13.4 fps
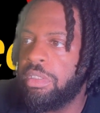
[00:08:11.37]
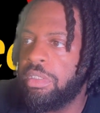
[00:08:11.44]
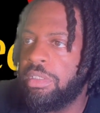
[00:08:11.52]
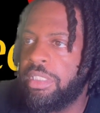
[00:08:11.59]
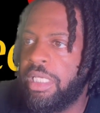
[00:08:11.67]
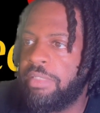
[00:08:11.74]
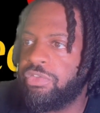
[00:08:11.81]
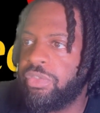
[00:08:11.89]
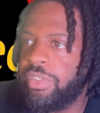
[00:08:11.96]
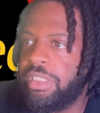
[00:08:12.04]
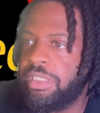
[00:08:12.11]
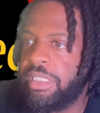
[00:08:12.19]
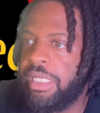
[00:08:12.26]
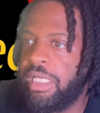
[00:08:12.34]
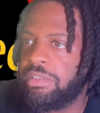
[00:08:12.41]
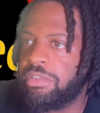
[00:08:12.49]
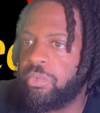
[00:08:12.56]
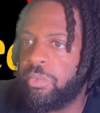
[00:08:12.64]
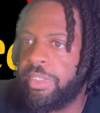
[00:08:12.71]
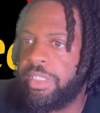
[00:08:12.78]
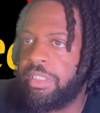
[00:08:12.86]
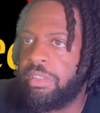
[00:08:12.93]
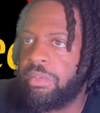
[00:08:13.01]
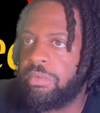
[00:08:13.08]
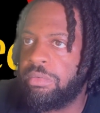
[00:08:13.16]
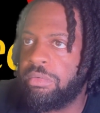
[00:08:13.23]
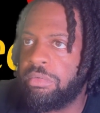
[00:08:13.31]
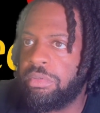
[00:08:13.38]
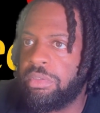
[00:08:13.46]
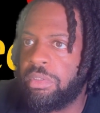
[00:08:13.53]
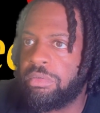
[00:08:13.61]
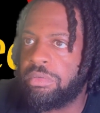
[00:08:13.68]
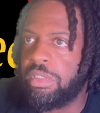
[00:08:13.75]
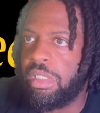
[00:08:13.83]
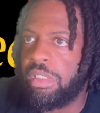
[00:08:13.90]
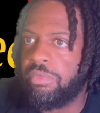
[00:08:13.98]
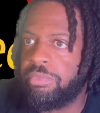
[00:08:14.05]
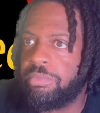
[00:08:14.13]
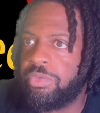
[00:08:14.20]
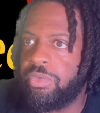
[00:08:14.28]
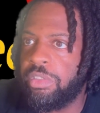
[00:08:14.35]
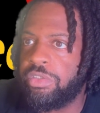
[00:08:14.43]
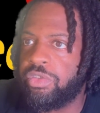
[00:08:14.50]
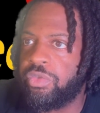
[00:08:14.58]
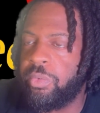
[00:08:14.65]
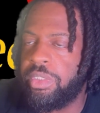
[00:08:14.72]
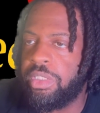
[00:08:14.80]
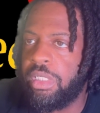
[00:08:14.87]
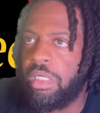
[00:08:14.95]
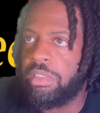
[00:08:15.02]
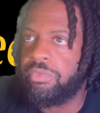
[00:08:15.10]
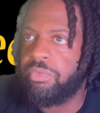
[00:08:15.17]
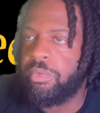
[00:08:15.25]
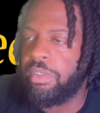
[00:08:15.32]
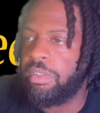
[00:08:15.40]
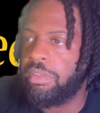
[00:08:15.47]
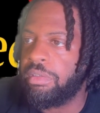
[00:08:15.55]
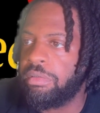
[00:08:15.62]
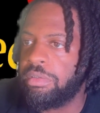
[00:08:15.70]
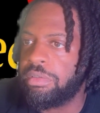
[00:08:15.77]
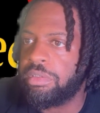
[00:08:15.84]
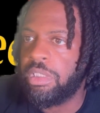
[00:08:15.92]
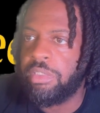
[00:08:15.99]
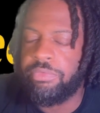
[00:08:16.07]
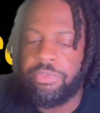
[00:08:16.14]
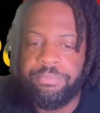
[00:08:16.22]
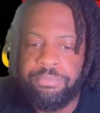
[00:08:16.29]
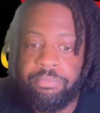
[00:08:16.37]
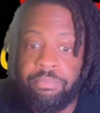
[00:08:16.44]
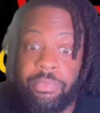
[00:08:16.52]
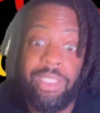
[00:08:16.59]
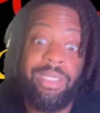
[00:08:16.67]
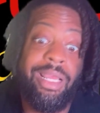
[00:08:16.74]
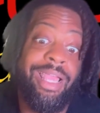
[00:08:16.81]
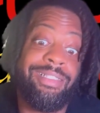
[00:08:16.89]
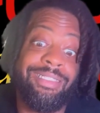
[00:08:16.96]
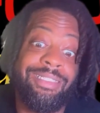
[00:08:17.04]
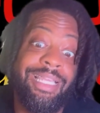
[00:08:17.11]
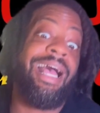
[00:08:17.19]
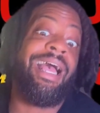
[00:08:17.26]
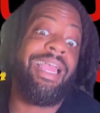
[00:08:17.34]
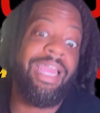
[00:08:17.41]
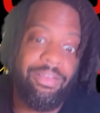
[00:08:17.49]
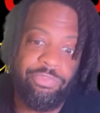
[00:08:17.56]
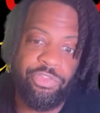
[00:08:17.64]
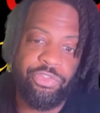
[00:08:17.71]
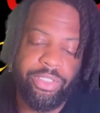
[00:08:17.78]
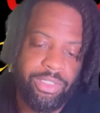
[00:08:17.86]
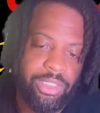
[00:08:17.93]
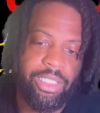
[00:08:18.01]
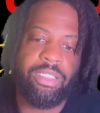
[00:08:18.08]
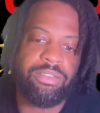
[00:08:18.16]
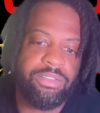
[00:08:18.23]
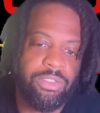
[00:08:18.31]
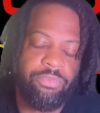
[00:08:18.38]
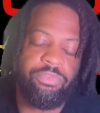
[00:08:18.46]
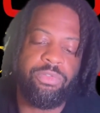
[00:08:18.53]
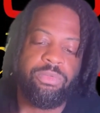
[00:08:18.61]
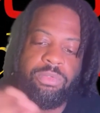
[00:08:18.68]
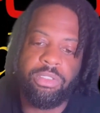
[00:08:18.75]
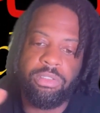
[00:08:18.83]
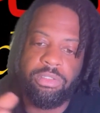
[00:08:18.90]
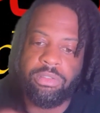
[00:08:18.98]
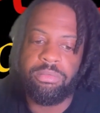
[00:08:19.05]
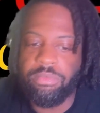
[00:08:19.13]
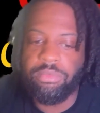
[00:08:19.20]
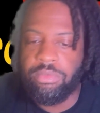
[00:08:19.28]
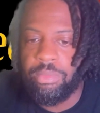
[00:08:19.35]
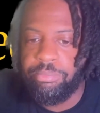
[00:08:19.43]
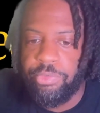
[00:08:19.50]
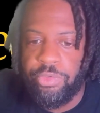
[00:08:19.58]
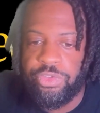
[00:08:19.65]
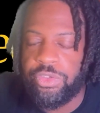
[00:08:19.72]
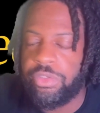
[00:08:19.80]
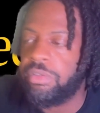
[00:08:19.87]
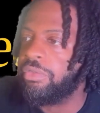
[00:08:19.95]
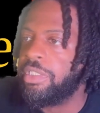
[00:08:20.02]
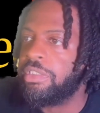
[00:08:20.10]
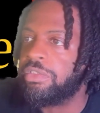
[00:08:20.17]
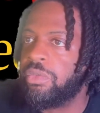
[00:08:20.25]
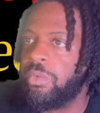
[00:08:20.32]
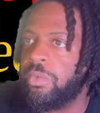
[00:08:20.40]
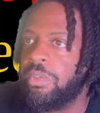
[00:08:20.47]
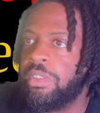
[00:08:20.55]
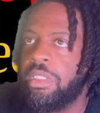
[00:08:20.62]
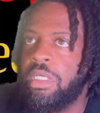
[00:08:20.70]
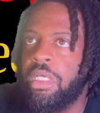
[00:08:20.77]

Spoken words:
they have trade lines as well, starting from $220 for Discover. And actually, I have trade lines. So if you're looking to, boost your credit score,